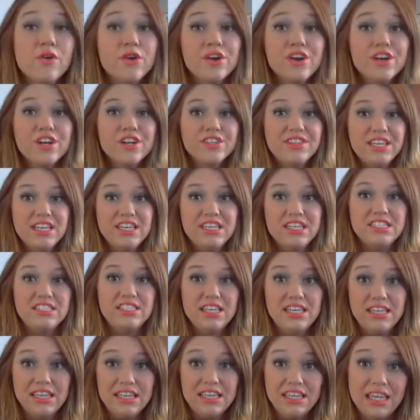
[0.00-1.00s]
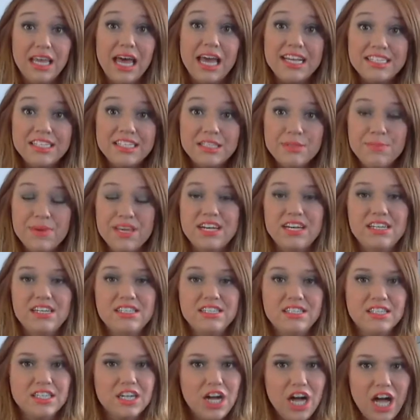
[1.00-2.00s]
ordered this in light
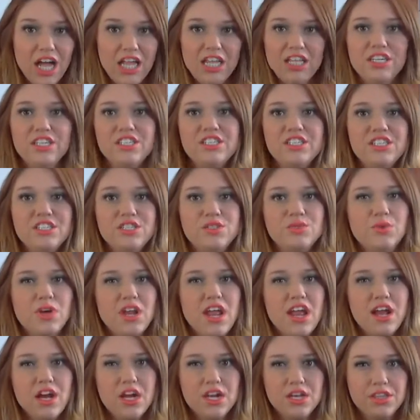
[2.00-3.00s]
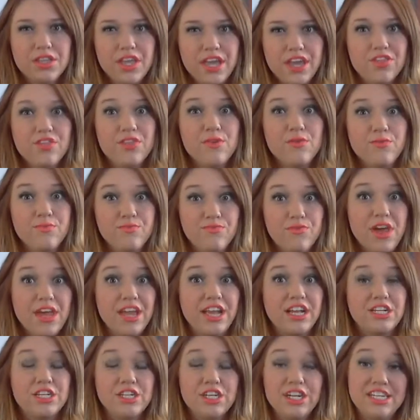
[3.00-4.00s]
because the colors is what I heard like
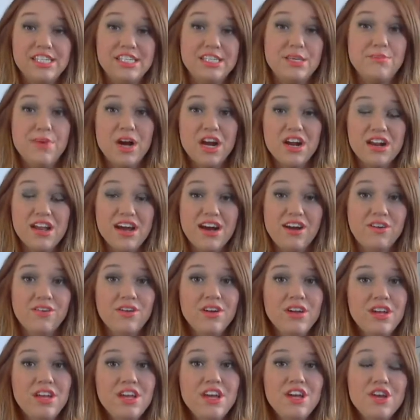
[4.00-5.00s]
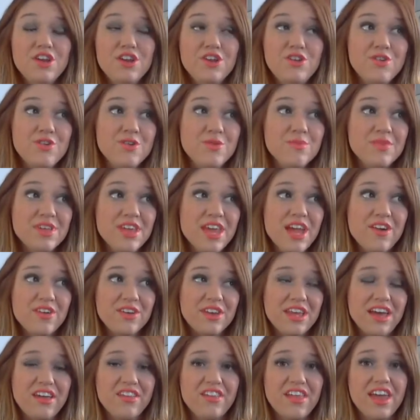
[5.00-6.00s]
the crazy part out. Normally I
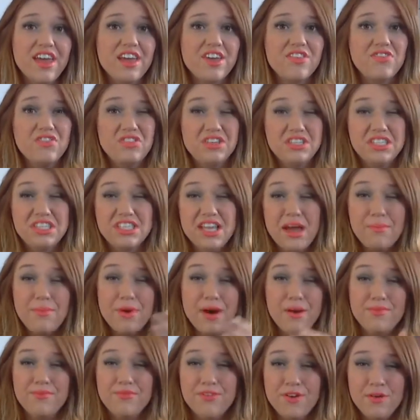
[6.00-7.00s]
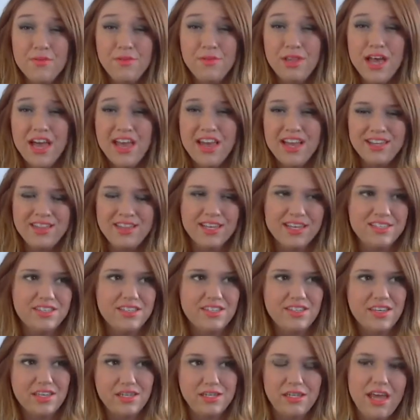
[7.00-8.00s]
would get like step up from light. I think
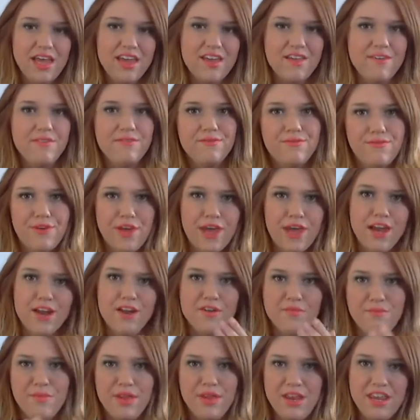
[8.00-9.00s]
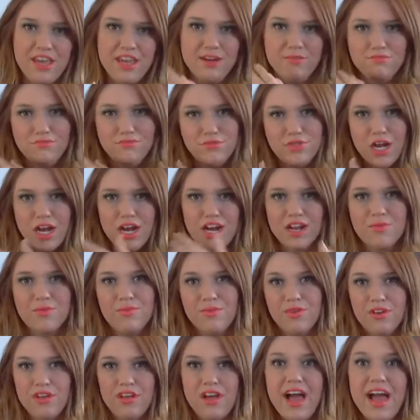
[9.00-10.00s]
it's like light, fair, medium, dark.
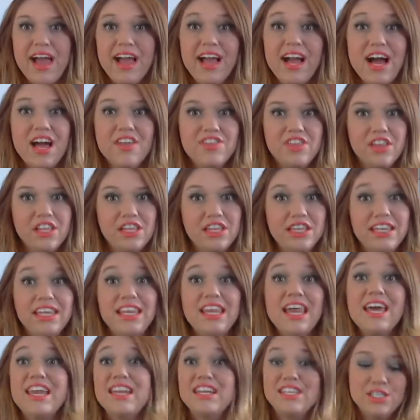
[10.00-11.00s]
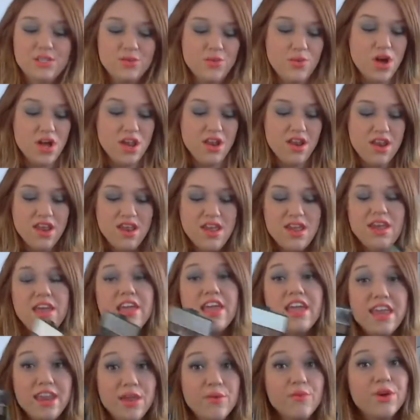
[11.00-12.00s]
Well, I got the lightest one,
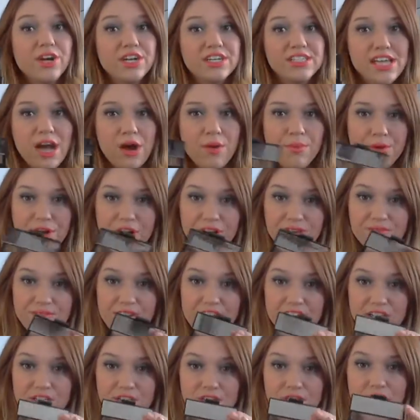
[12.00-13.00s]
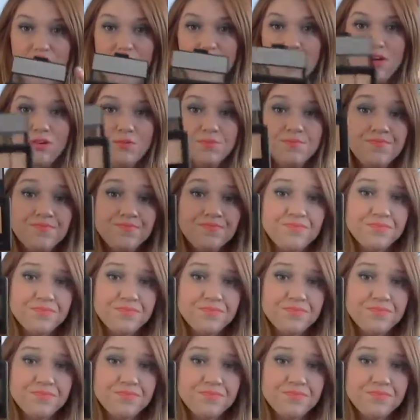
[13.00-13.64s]
and it worked out perfect. So,